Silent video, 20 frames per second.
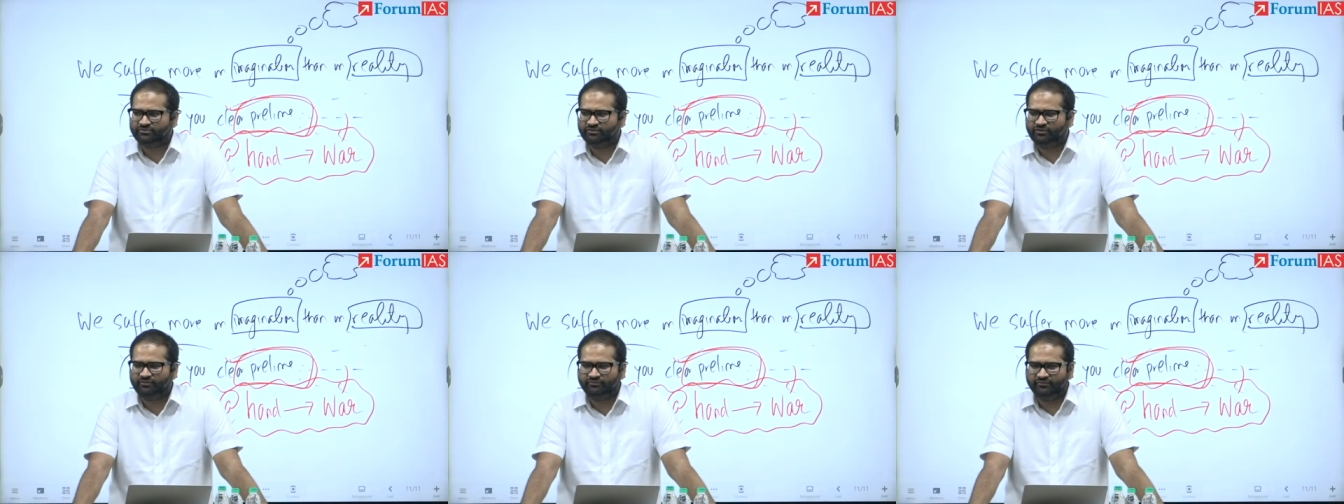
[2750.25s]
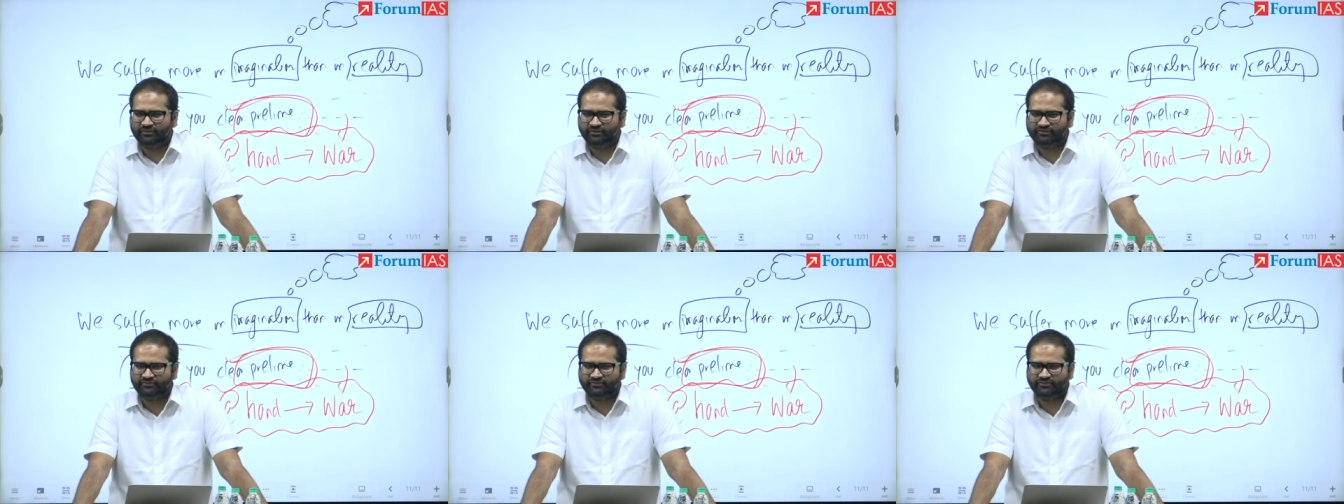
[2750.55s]
law
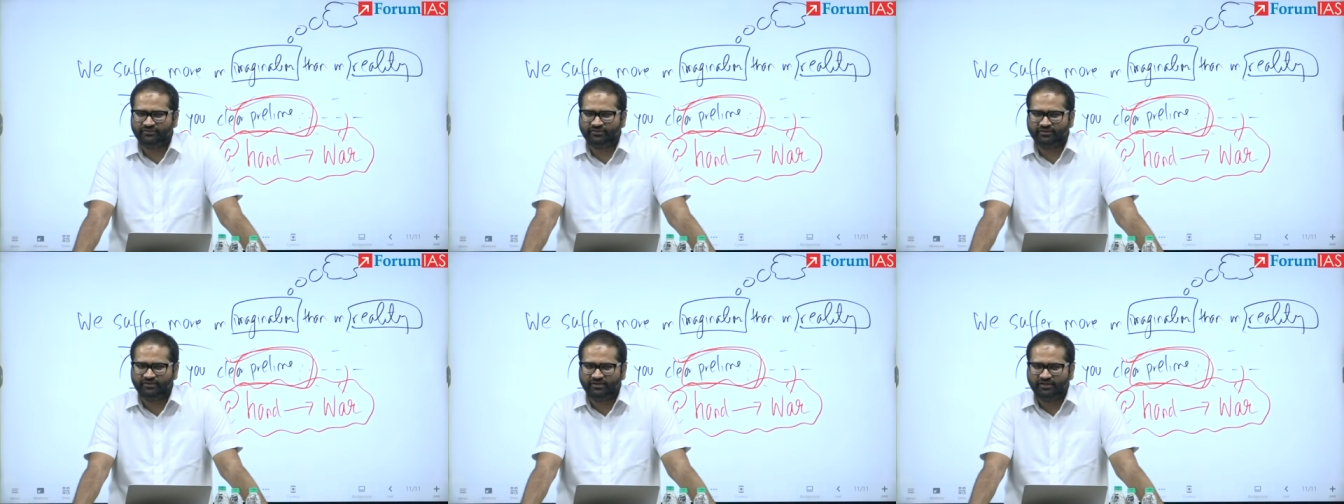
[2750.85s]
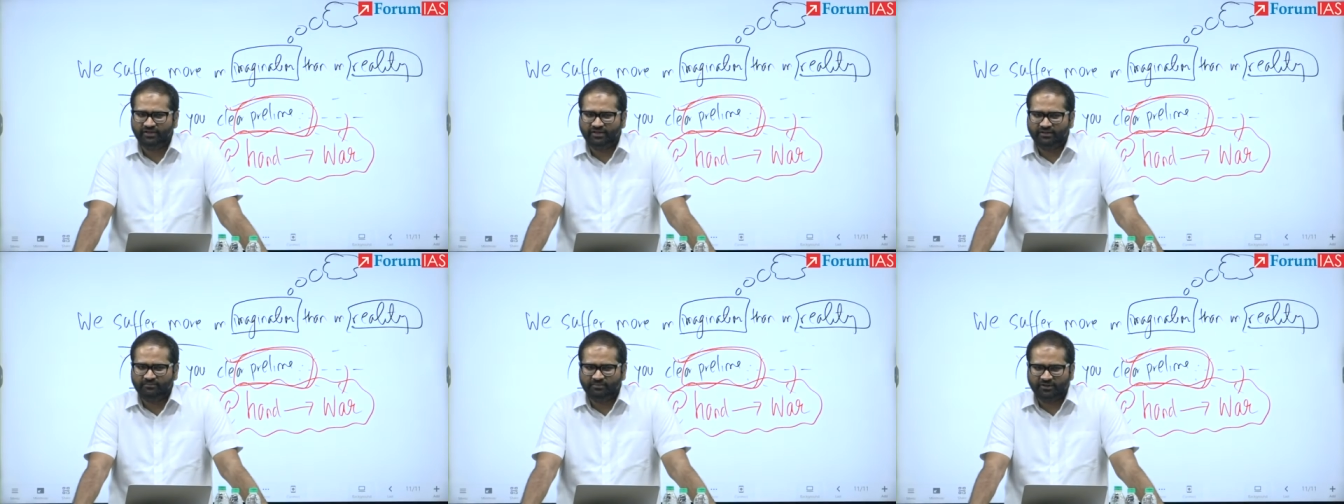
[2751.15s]
works,
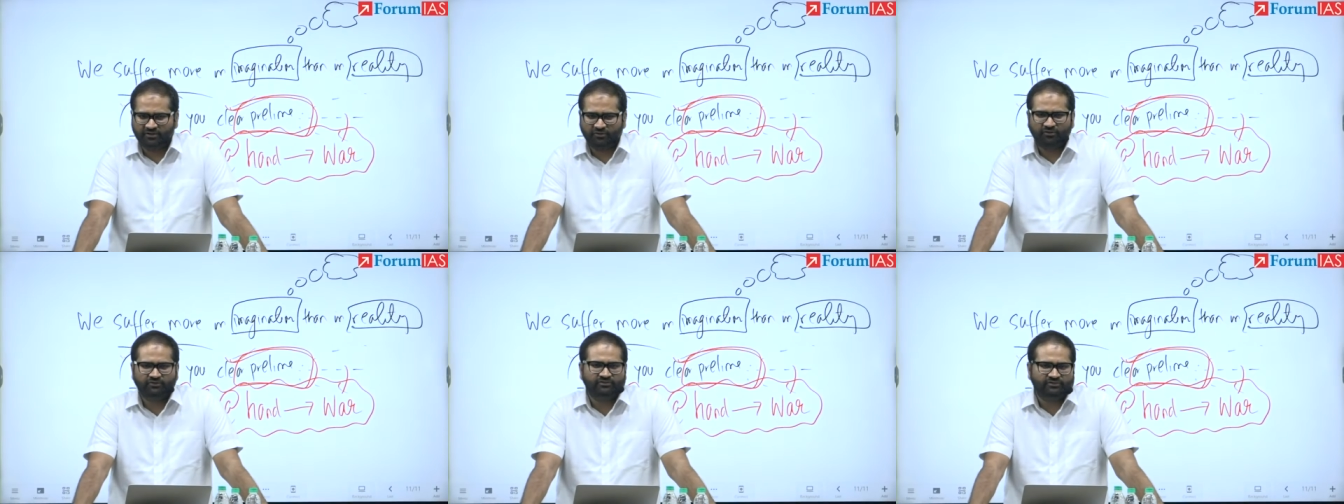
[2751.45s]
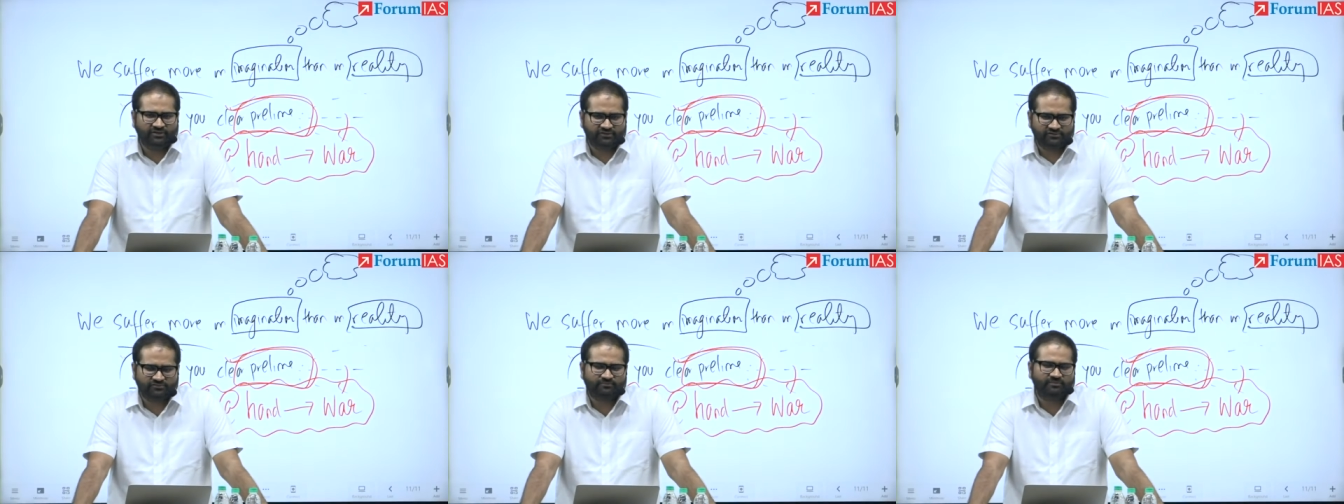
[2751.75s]
but on
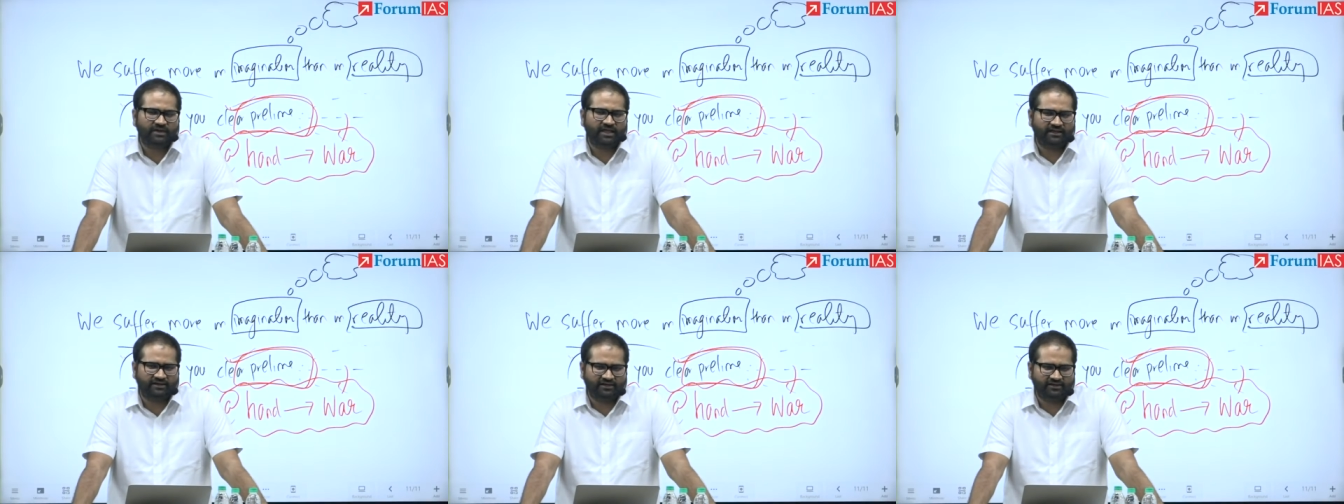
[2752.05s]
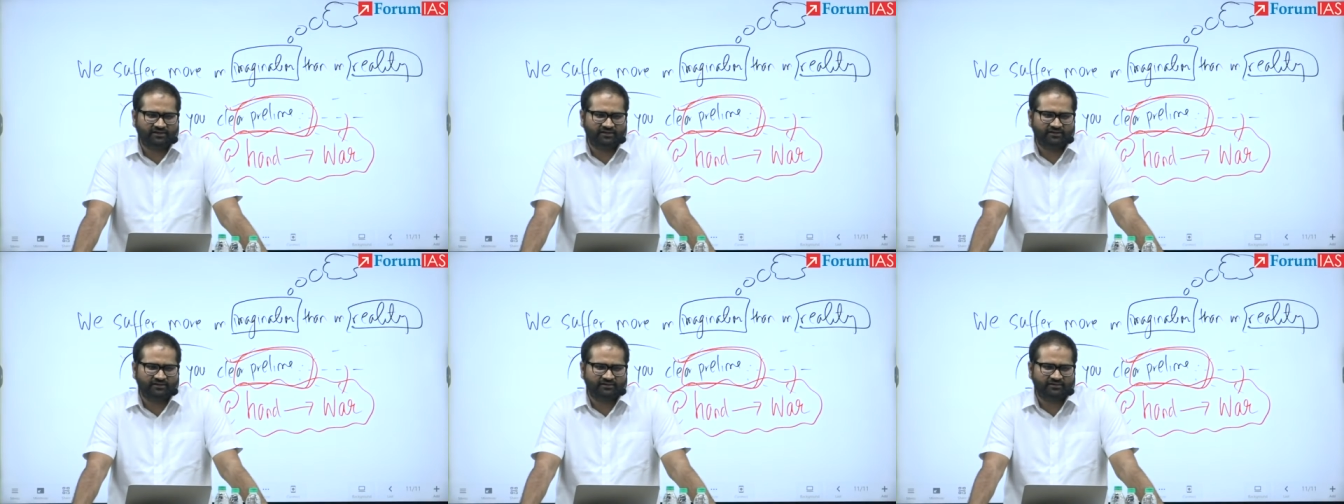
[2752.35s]
this
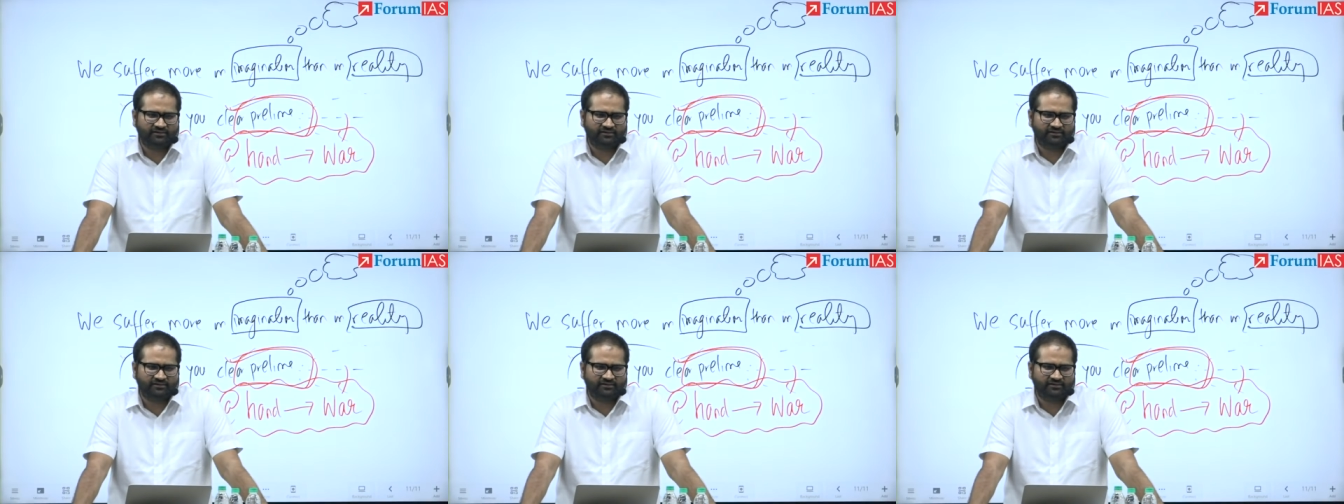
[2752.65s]
planet,